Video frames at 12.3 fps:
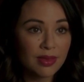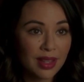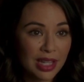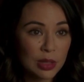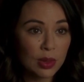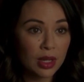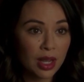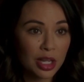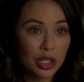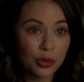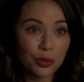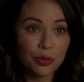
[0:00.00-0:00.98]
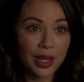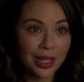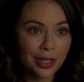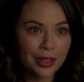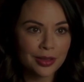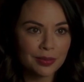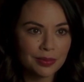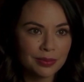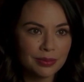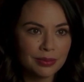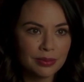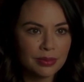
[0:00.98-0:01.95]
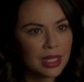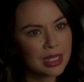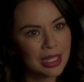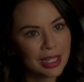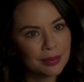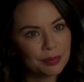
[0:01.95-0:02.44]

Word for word: That's what got you fired, isn't it?